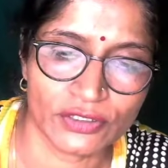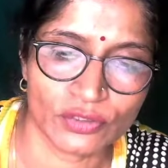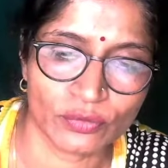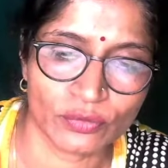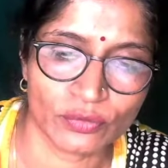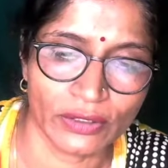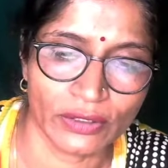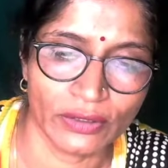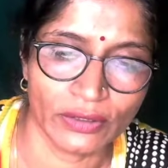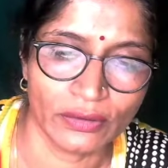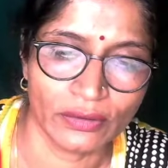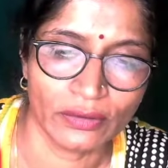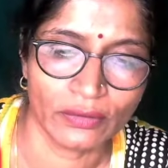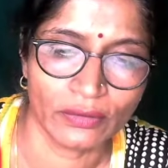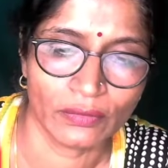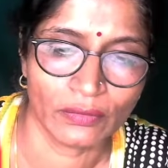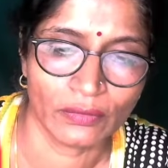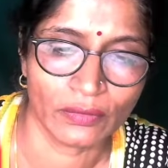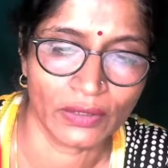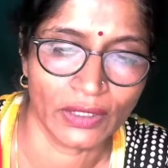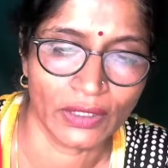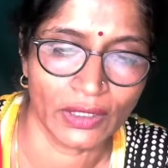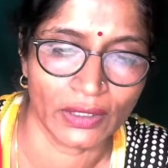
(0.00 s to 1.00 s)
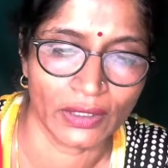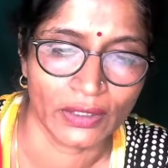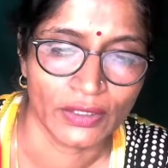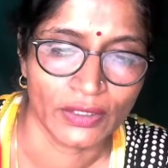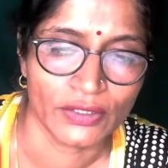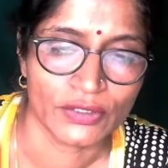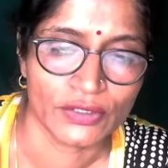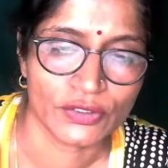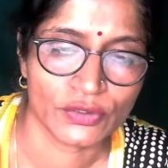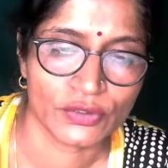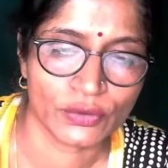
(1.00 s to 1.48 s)
one. Okay,
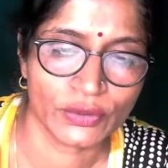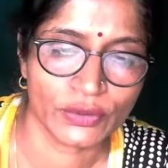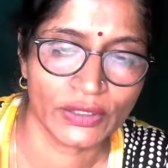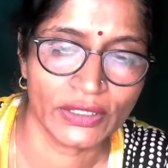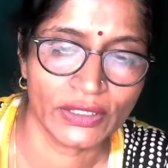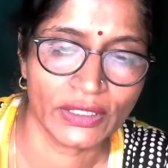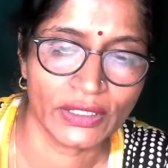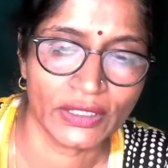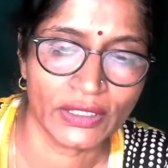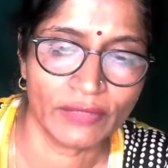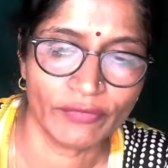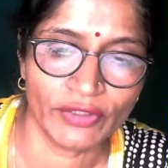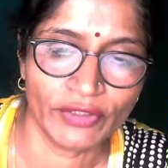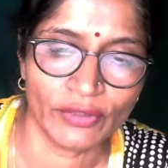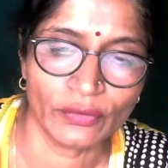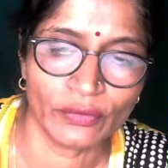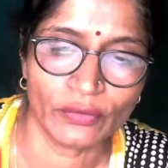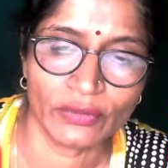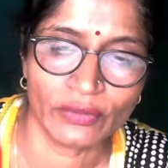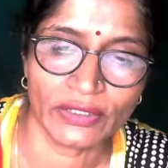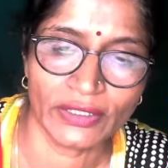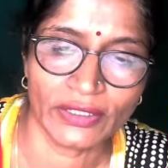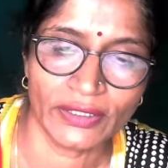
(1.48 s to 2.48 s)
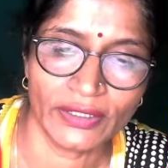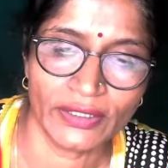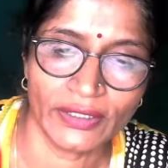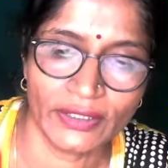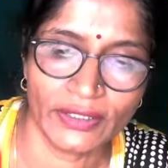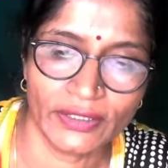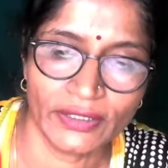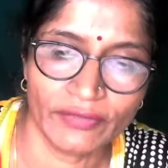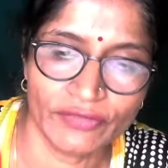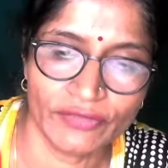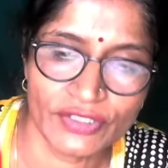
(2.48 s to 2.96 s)
so here we know that
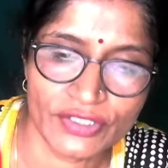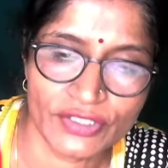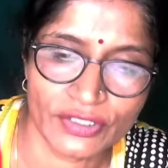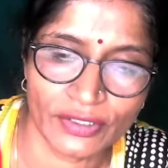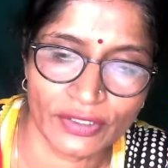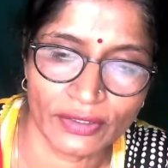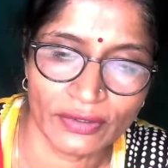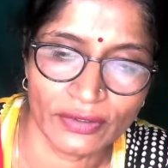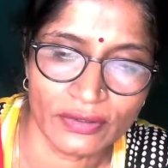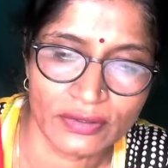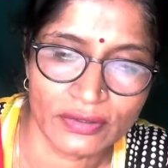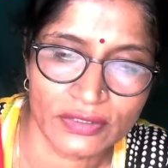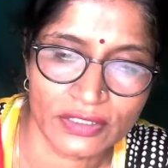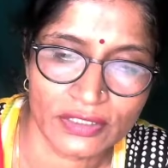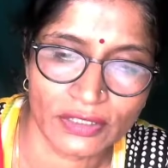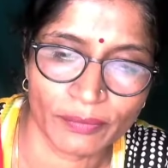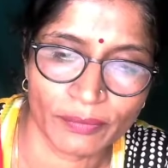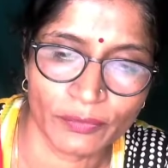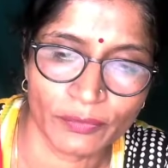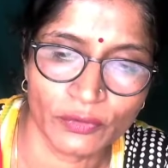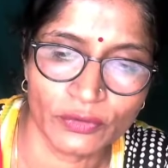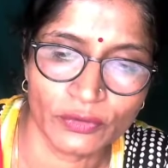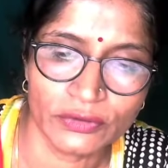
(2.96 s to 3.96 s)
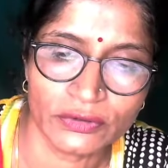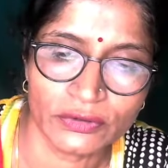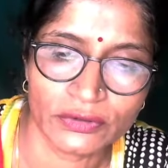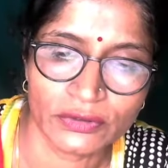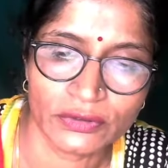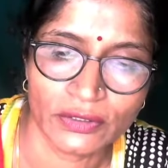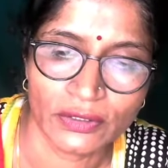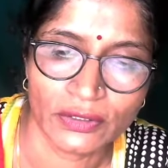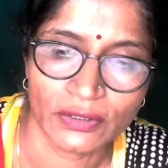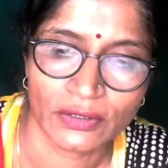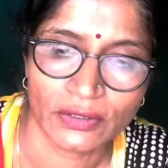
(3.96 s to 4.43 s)
in division, suppose
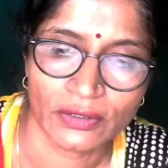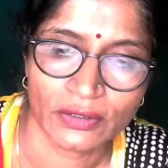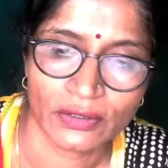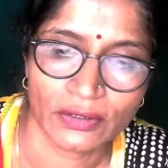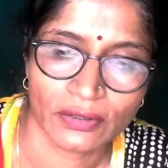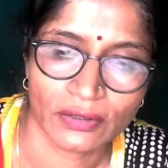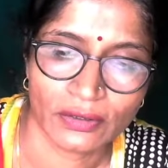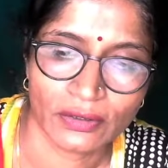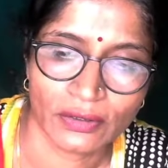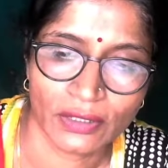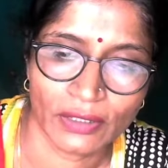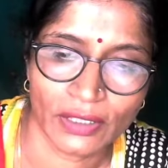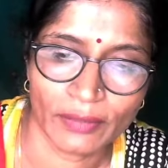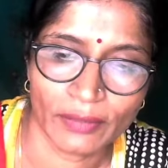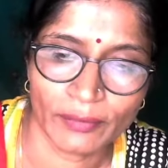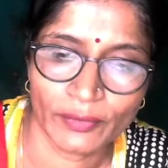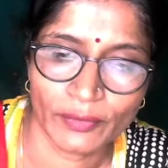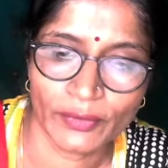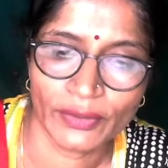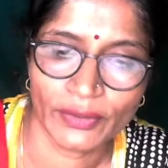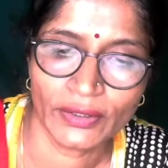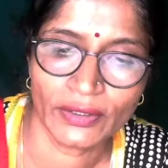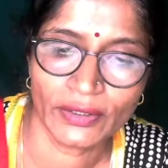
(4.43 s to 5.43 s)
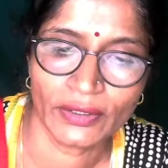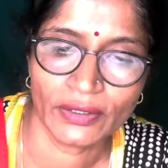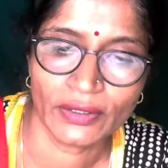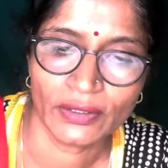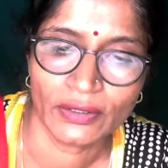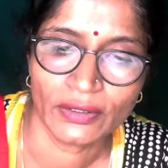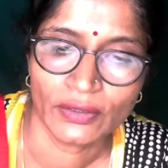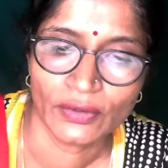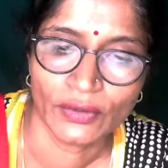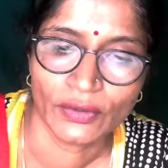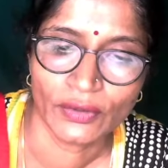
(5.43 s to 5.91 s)
I'm doing here
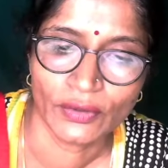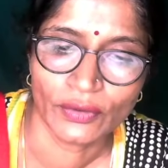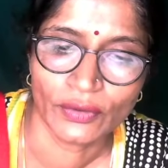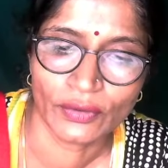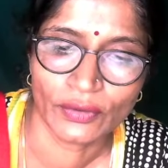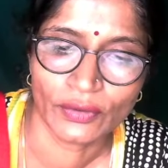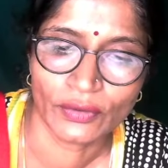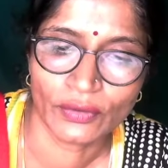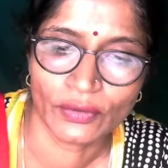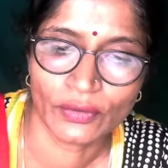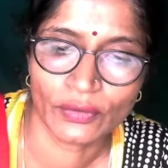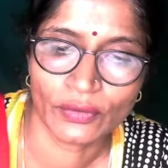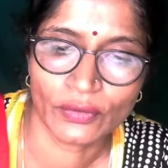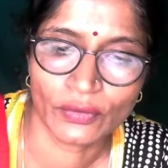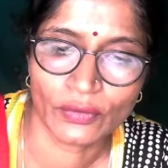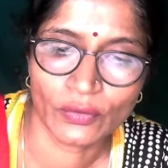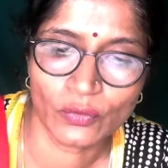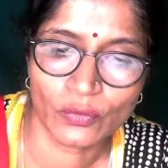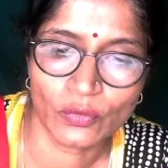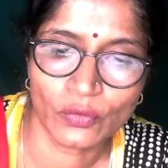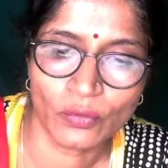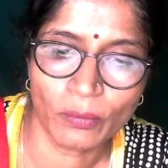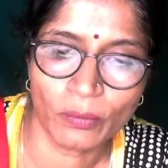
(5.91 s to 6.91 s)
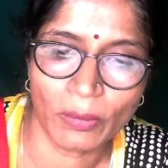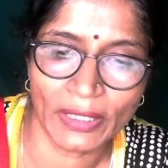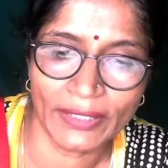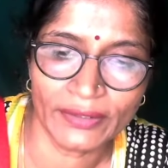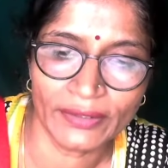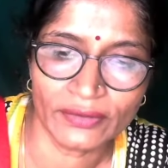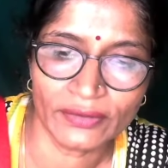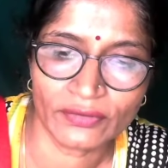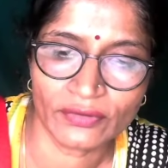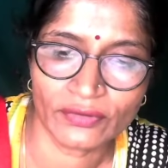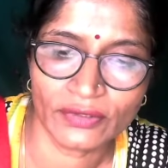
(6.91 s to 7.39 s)
2
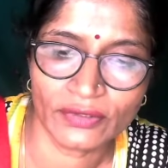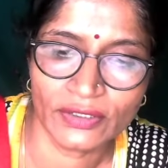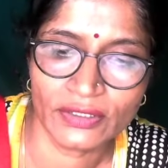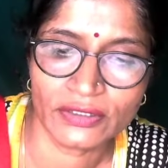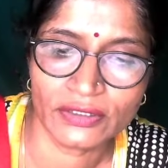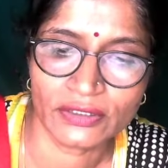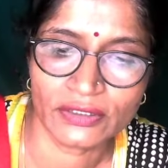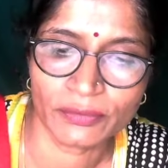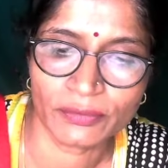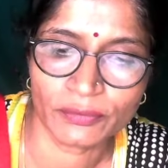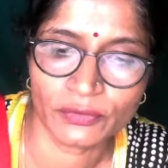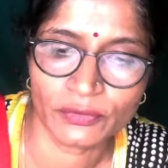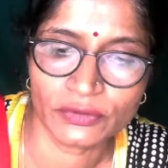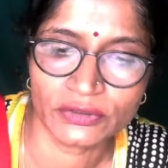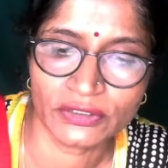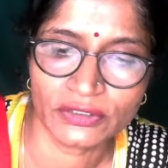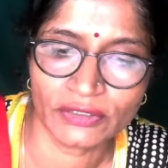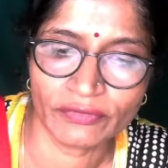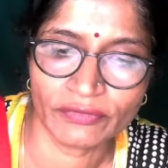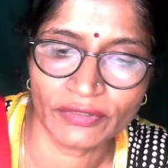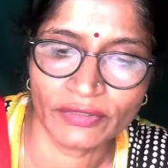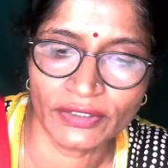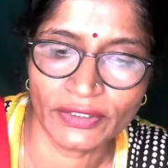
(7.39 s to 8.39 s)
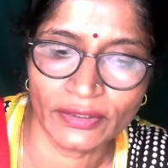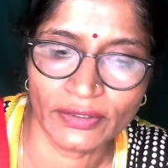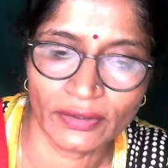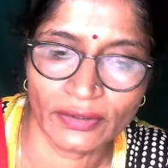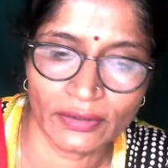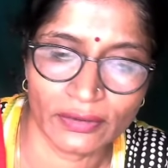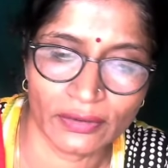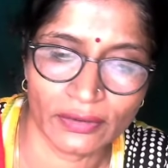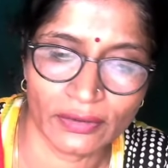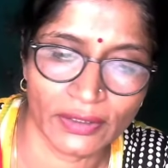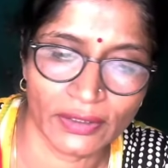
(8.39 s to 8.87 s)
by 3, suppose given,
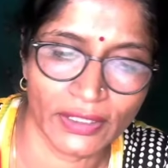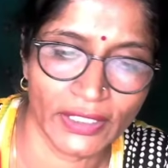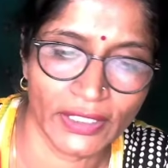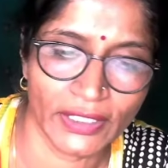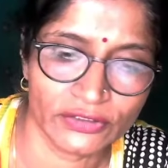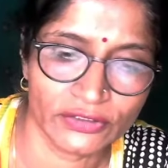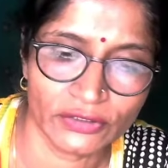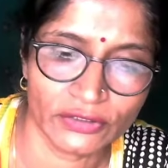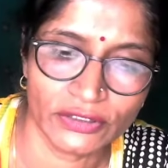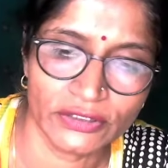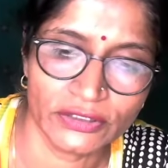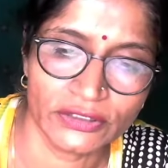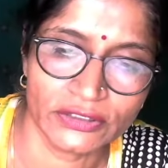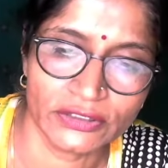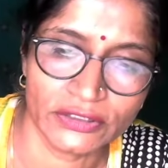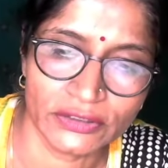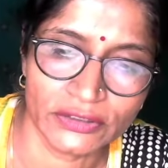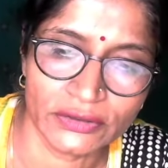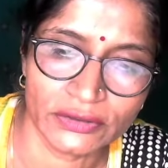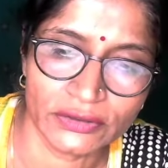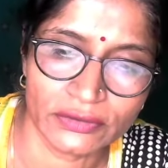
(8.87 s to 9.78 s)
actually this is